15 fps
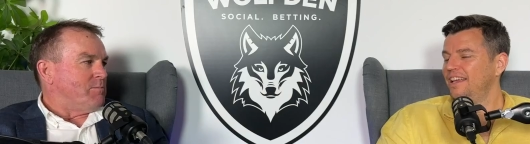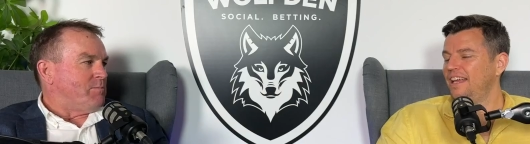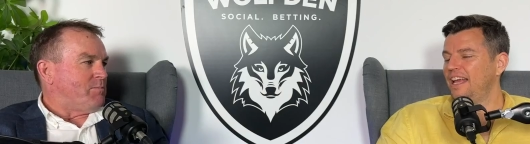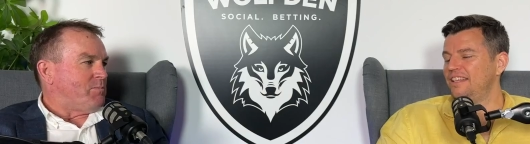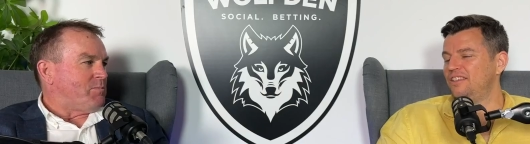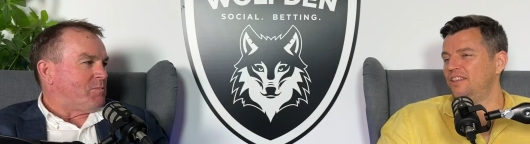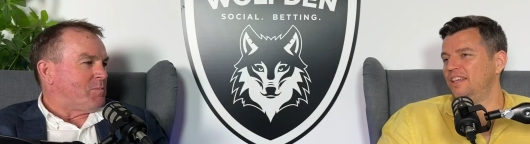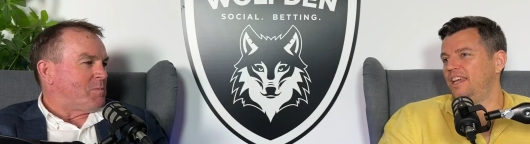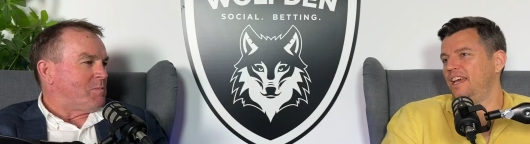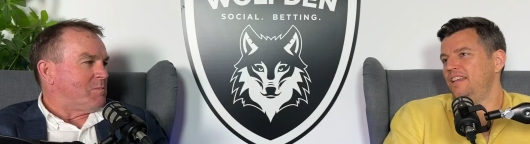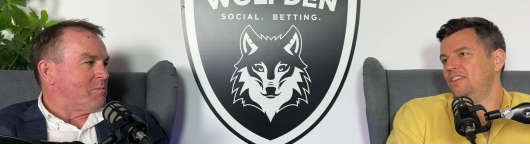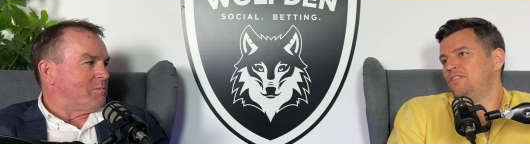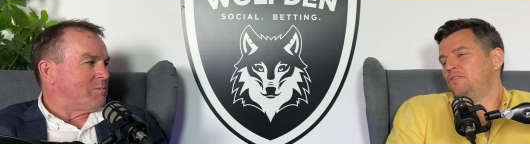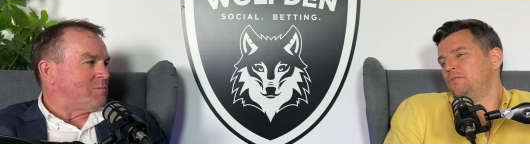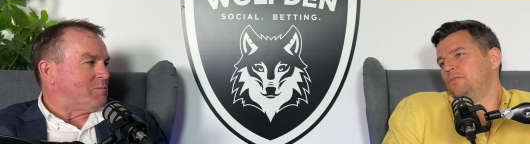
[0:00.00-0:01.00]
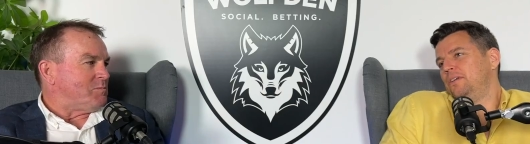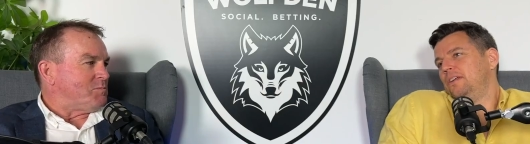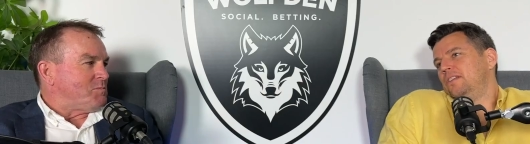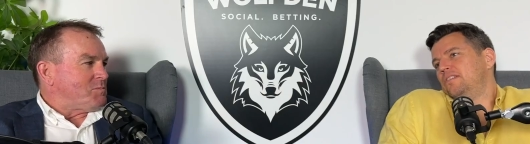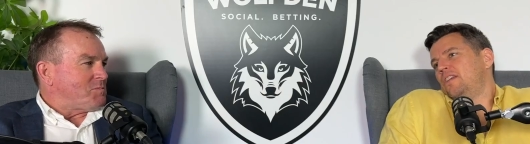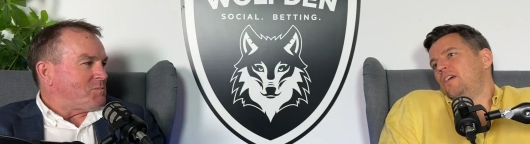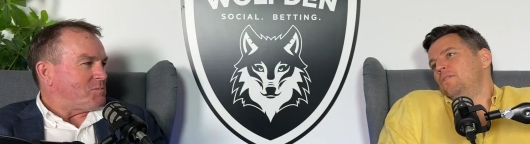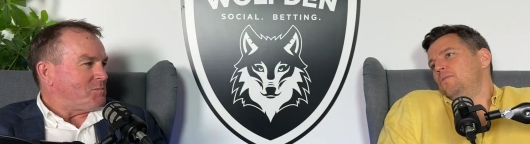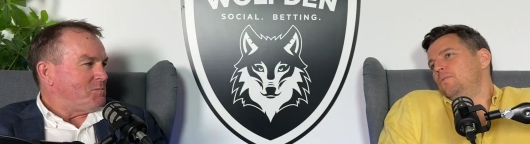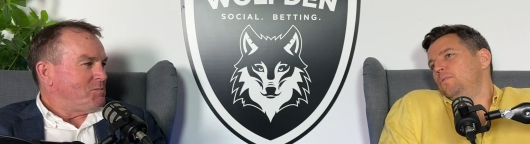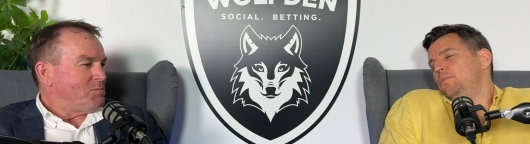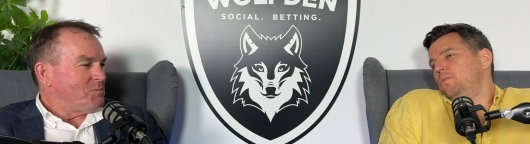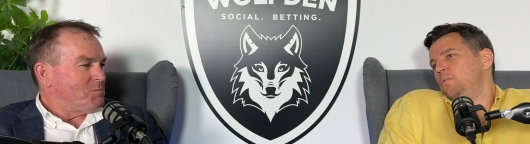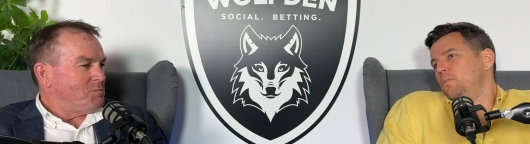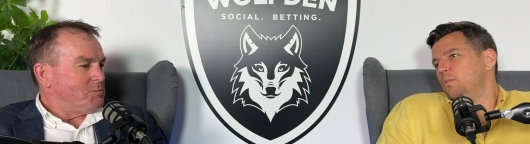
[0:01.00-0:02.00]
Speaker 1: and so the Getty story. So
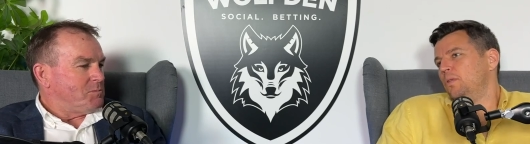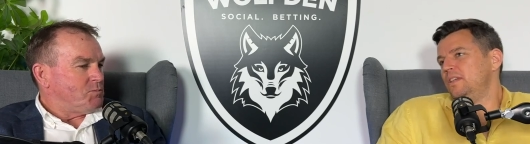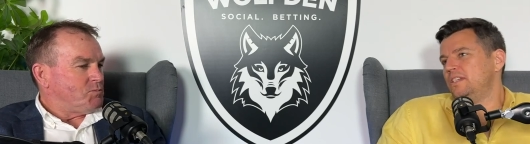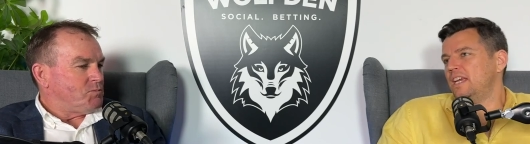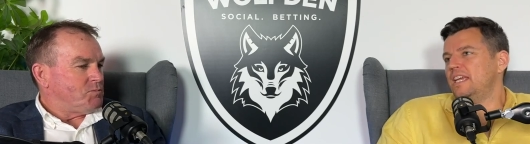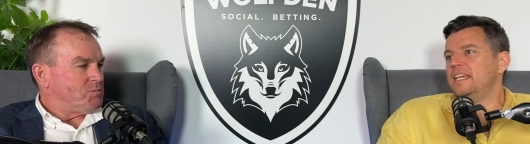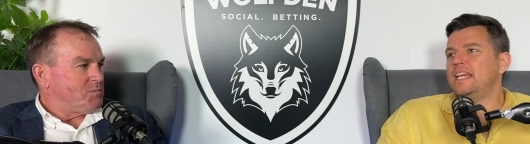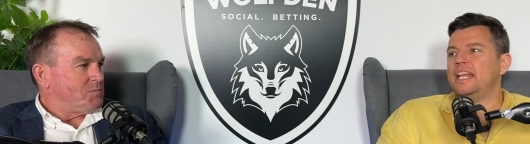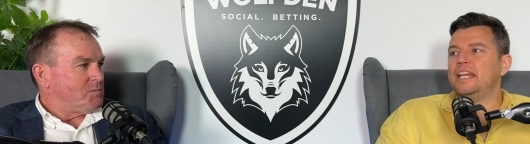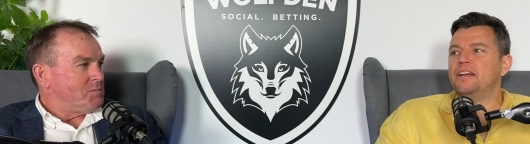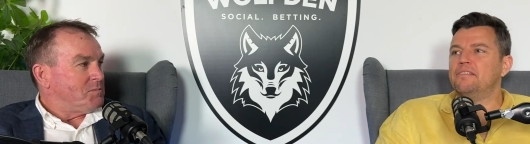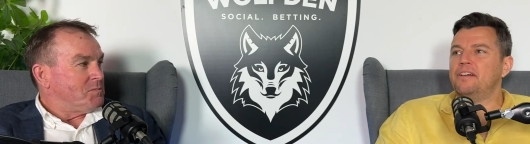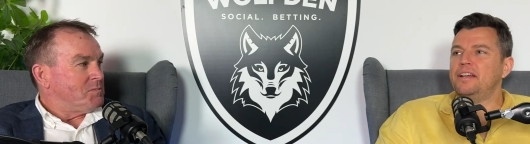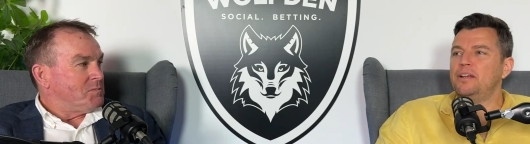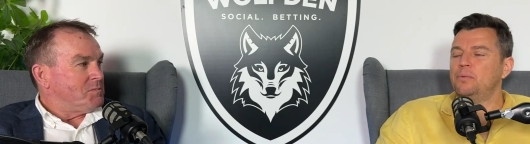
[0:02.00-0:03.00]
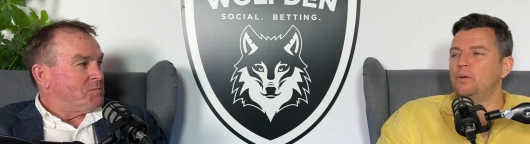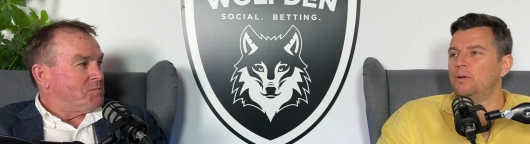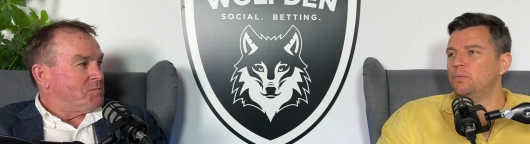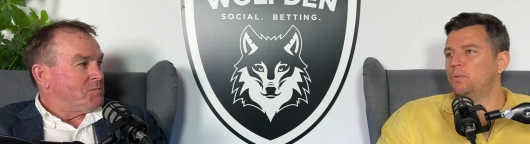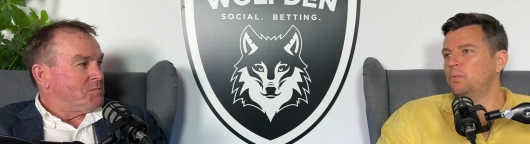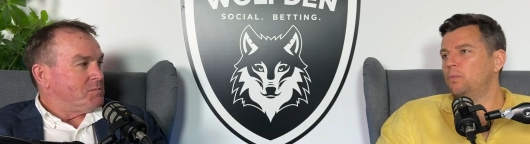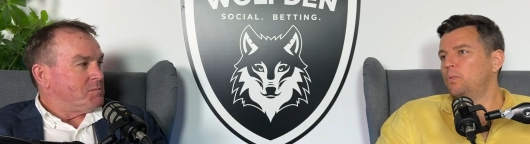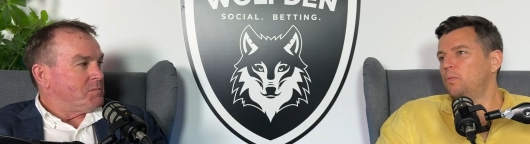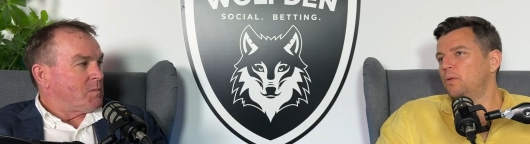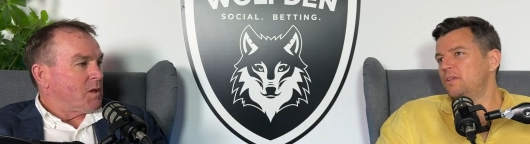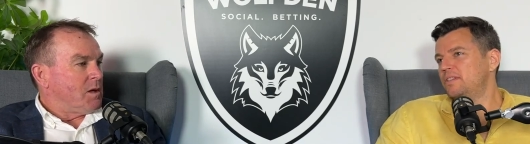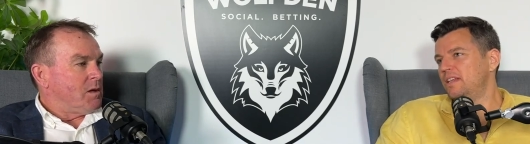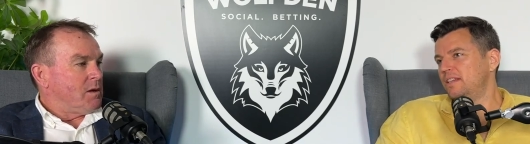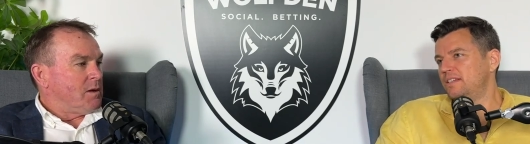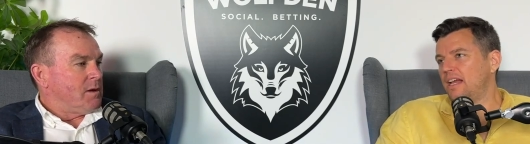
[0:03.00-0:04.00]
when you say you're getting it ready, what what does
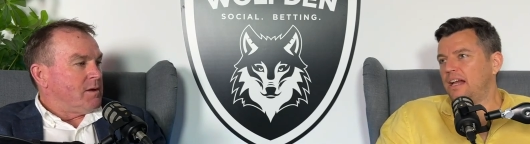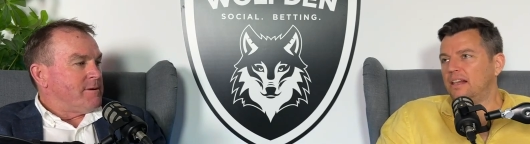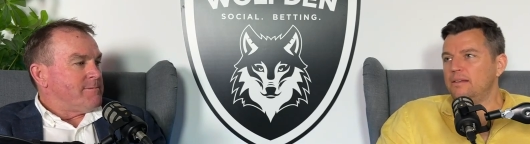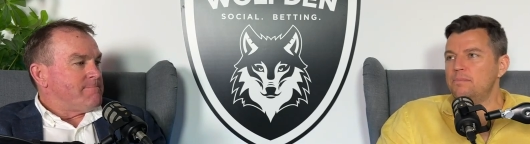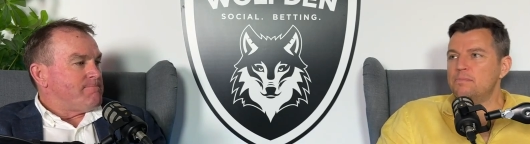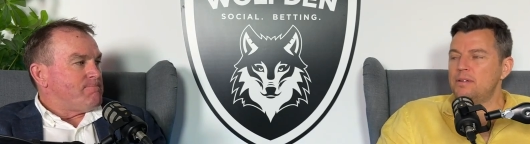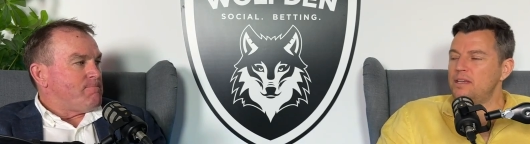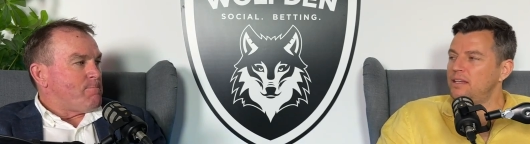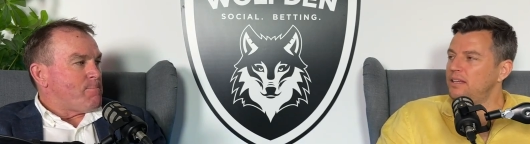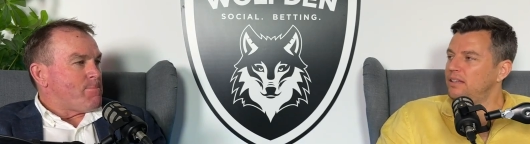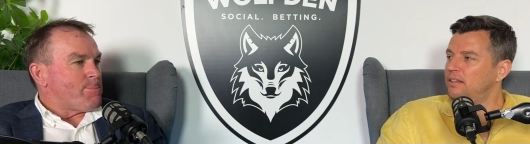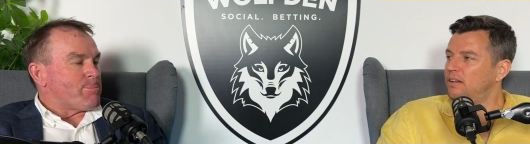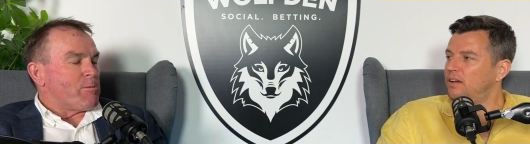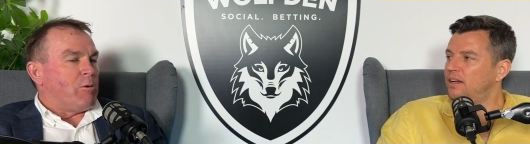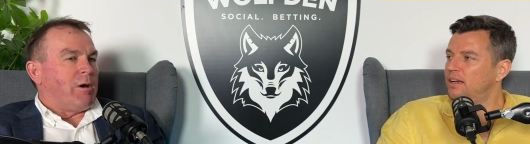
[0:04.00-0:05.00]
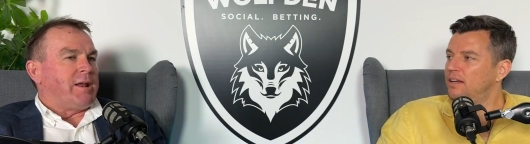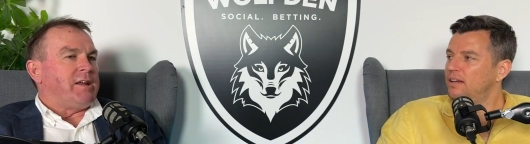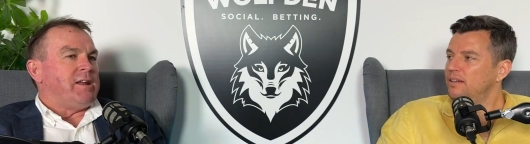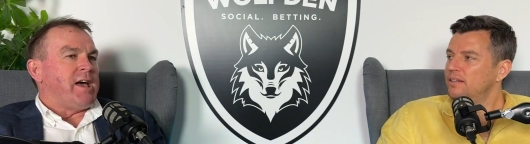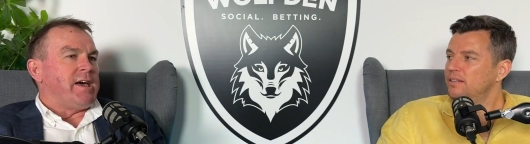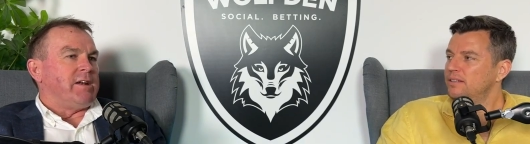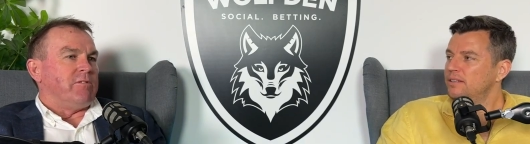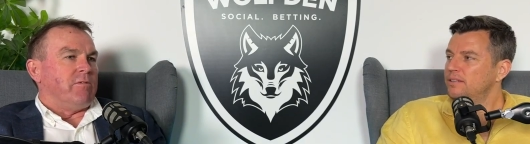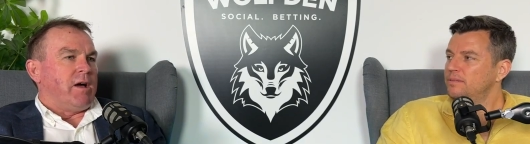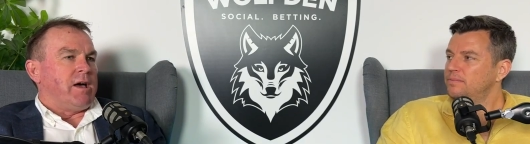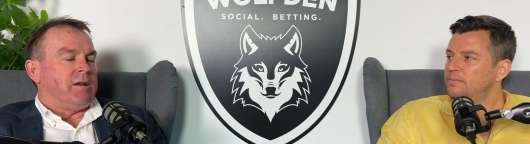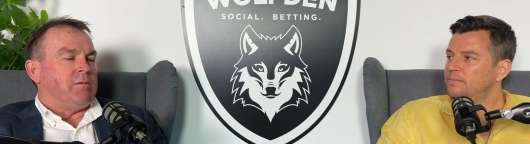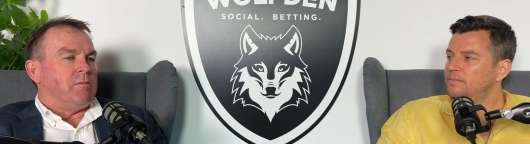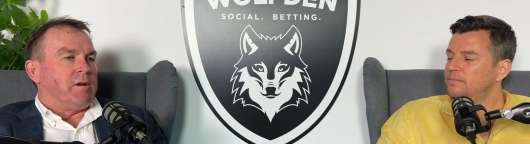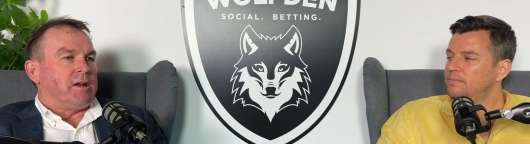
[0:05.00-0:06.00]
that exactly mean? Like? Well, he'd
Speaker 2: had a run when